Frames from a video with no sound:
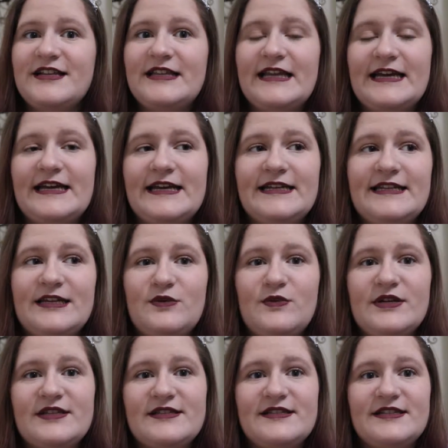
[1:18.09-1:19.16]
like I did
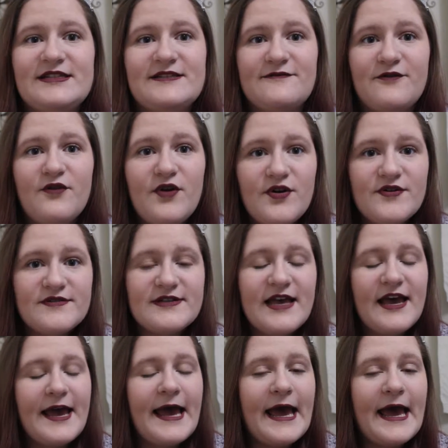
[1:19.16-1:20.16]
with Six of Crows.